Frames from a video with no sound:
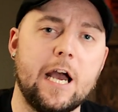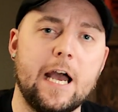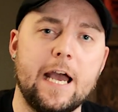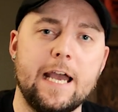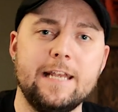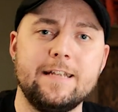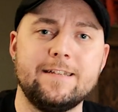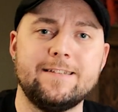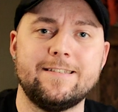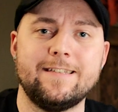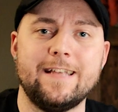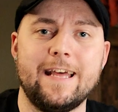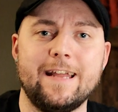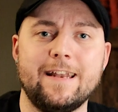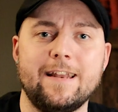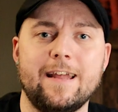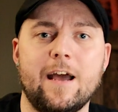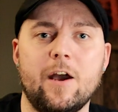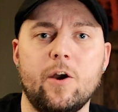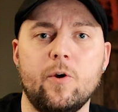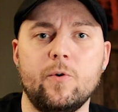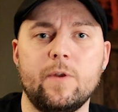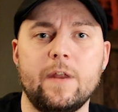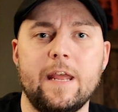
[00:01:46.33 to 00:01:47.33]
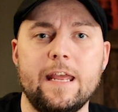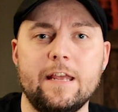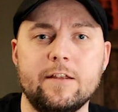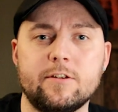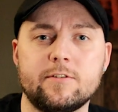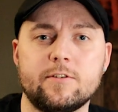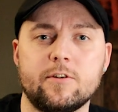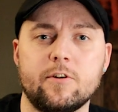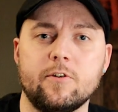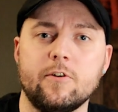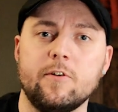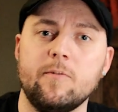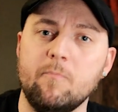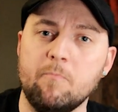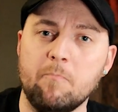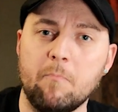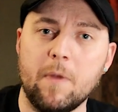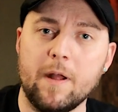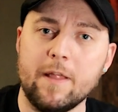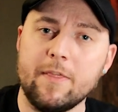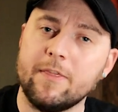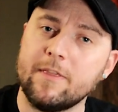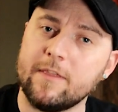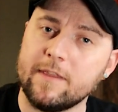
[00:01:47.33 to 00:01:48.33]
I set out a certain
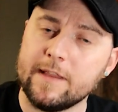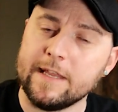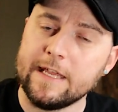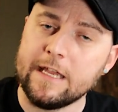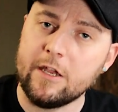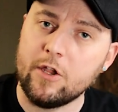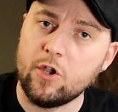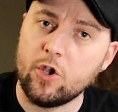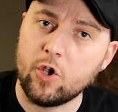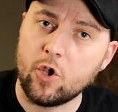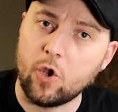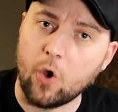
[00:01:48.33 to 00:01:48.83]
monthly